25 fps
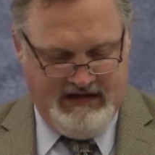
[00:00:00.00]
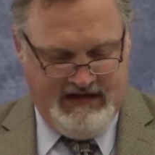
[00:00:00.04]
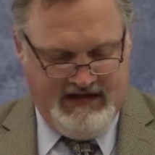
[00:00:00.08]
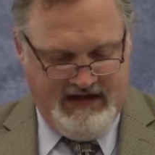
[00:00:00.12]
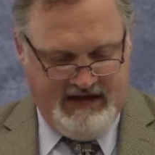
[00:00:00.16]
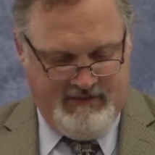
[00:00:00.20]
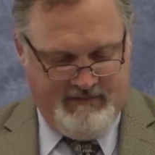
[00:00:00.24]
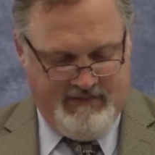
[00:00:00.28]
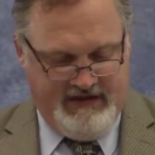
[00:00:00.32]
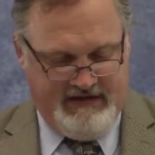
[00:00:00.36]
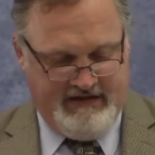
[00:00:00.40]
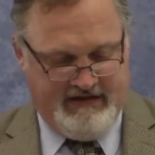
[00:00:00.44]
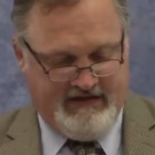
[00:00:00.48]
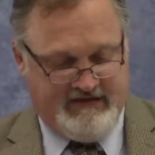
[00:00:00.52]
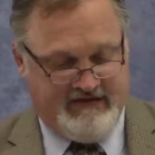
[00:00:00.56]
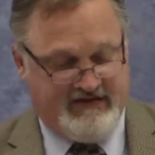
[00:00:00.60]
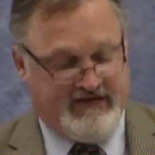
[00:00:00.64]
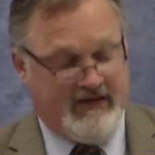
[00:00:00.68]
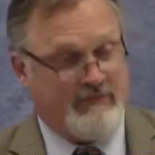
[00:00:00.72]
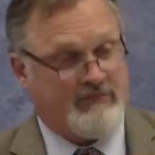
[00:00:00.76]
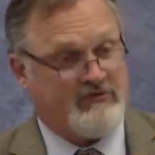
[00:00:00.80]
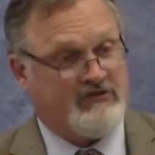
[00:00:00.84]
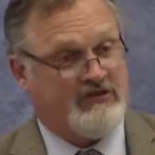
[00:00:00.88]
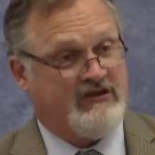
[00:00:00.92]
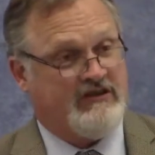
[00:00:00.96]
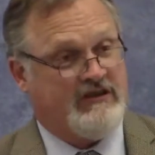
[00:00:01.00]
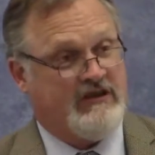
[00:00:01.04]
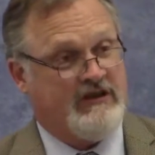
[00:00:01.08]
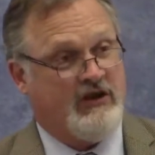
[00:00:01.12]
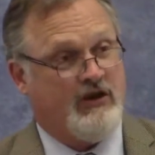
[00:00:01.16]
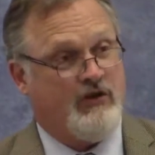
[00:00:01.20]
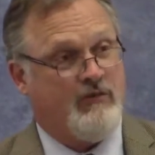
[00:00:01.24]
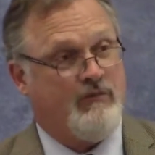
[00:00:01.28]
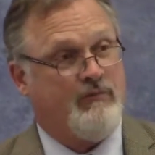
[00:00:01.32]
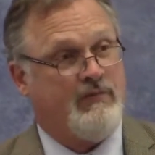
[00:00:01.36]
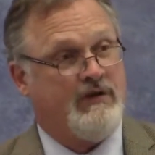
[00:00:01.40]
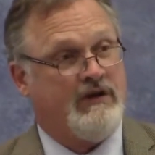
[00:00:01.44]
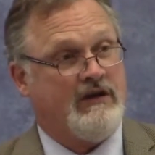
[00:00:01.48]
He made an exception
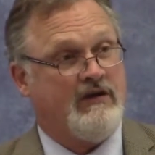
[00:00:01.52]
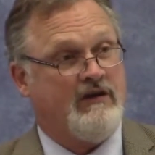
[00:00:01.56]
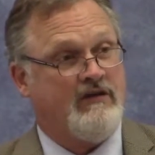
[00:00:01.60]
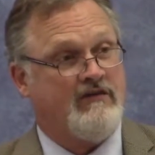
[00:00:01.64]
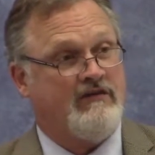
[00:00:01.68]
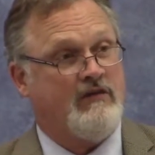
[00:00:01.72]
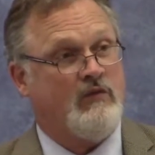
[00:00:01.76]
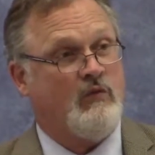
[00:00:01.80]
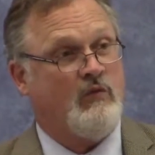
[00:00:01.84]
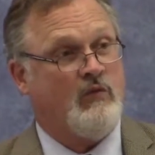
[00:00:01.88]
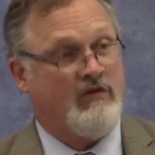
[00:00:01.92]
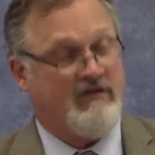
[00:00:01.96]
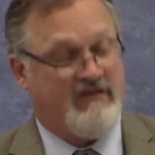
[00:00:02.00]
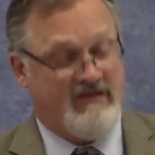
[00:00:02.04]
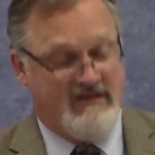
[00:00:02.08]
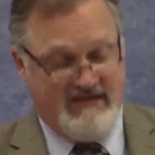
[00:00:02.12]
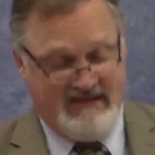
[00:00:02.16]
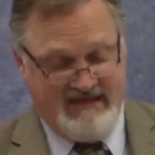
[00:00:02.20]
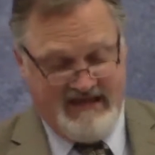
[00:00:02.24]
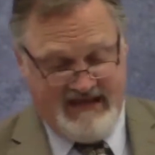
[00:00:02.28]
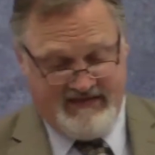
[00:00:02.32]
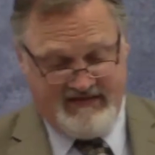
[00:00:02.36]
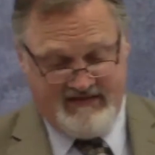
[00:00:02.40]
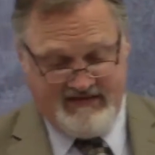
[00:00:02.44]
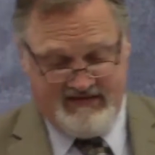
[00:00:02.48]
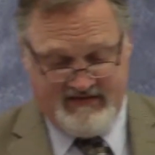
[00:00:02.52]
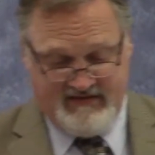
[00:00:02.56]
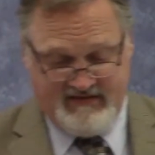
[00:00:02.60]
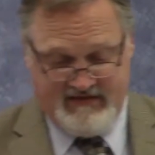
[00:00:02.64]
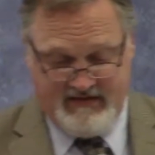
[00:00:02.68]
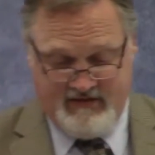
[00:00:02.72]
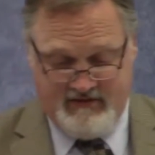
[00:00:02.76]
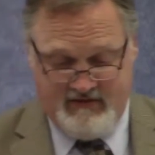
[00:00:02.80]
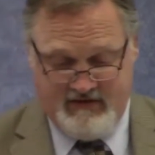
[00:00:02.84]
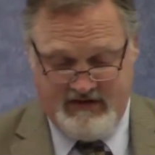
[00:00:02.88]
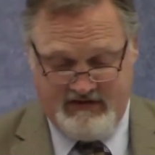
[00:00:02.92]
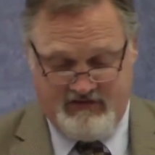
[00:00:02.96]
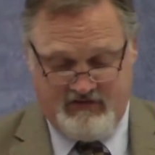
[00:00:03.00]
here because it was
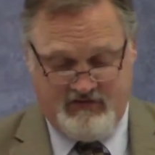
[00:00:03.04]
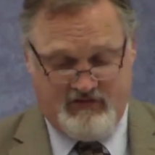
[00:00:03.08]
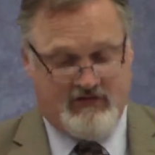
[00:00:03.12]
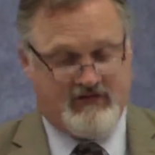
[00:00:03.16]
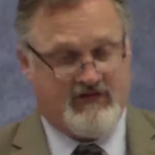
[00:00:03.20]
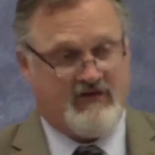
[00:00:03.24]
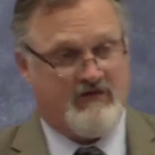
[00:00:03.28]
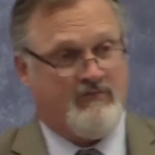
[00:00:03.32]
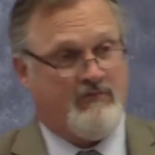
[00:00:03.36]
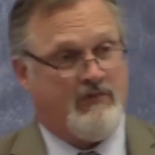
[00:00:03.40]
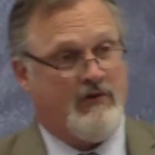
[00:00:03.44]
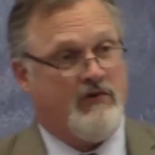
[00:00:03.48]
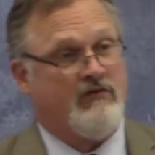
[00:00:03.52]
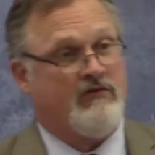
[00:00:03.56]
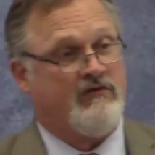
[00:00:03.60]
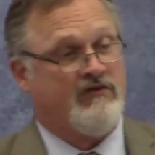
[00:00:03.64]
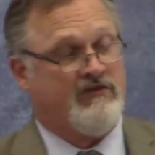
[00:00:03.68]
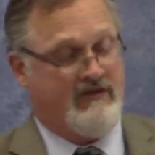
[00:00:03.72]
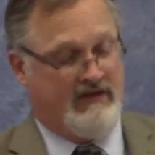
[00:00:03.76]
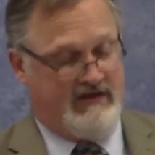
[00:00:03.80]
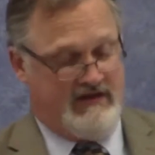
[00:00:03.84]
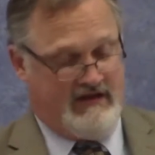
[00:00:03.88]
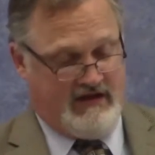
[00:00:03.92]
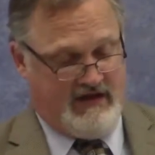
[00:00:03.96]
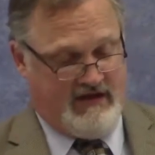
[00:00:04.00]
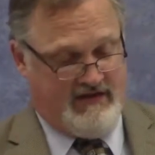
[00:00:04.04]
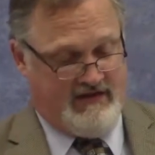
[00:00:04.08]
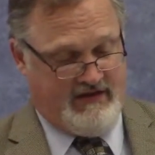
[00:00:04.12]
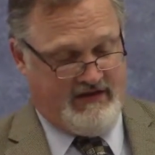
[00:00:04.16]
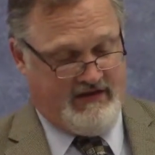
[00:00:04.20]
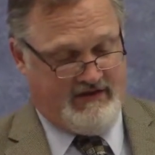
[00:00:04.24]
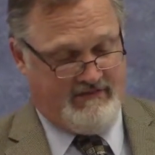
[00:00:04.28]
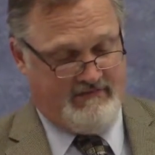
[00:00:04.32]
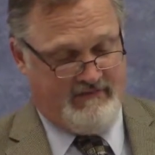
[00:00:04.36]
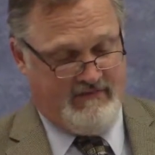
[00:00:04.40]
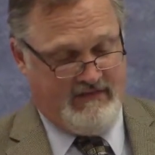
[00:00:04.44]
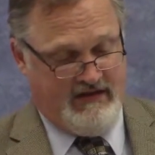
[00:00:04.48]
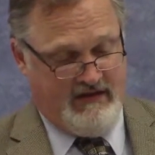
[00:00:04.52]
necessary to expose the
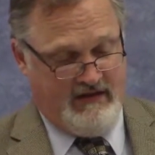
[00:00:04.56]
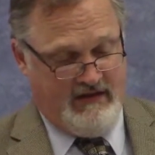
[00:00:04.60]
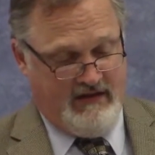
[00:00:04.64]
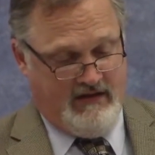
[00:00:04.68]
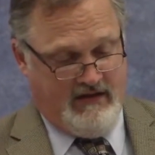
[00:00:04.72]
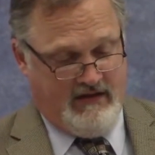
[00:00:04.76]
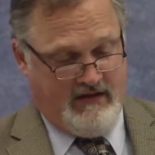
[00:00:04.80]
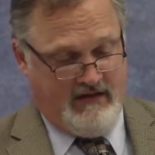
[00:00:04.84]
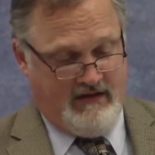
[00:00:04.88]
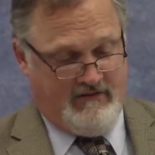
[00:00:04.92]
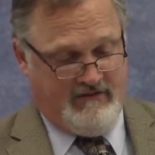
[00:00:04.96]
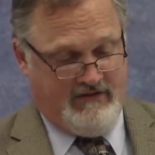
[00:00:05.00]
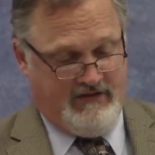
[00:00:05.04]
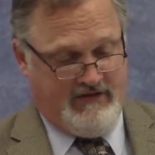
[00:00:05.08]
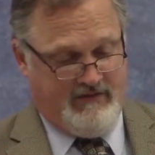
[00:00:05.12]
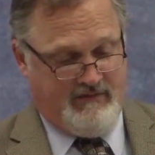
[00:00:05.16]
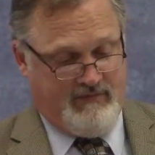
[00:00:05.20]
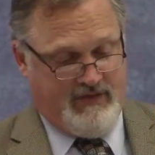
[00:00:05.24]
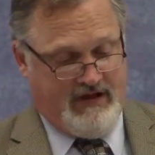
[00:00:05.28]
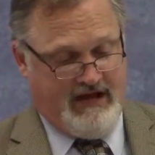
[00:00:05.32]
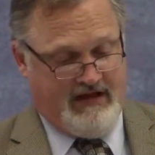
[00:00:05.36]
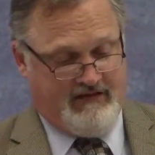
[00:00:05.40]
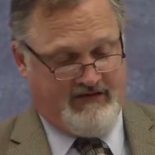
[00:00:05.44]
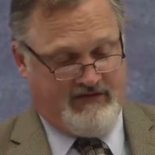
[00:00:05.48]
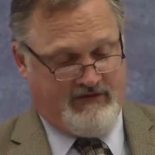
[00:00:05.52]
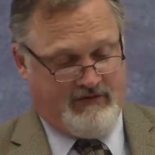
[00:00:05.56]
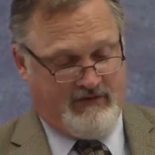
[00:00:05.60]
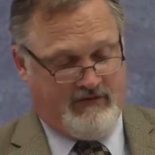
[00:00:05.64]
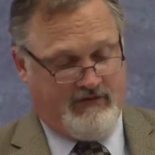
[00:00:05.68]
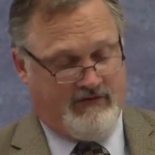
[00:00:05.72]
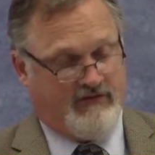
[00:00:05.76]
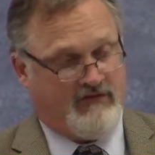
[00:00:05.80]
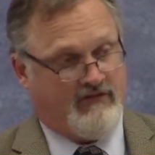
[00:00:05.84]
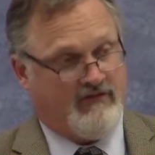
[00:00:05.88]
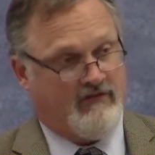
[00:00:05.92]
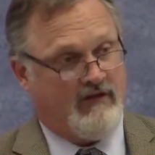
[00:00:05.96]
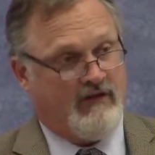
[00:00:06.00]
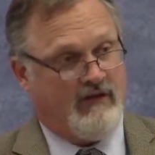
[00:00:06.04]
cunning of the
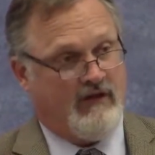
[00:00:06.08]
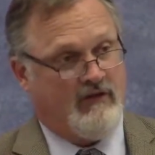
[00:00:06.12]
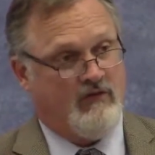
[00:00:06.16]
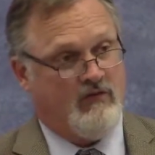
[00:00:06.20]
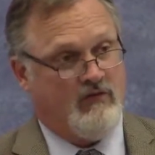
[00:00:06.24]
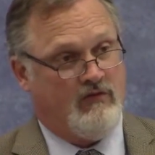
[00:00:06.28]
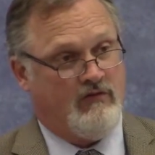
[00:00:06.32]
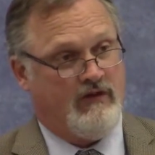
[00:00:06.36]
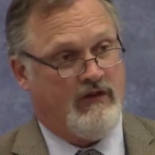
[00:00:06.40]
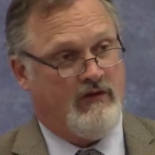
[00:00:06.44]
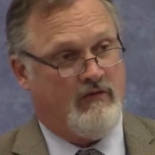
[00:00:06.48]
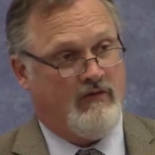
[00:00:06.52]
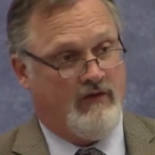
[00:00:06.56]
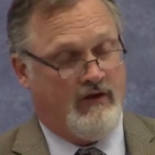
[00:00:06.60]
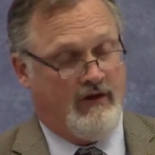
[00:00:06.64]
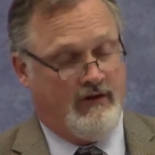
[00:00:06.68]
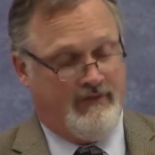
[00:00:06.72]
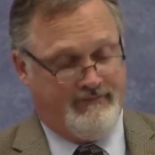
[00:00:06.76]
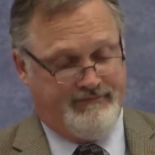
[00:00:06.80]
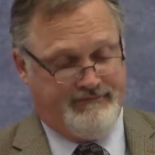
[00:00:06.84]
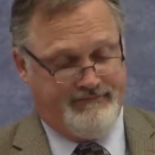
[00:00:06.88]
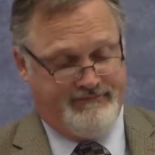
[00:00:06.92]
imposters and who they were.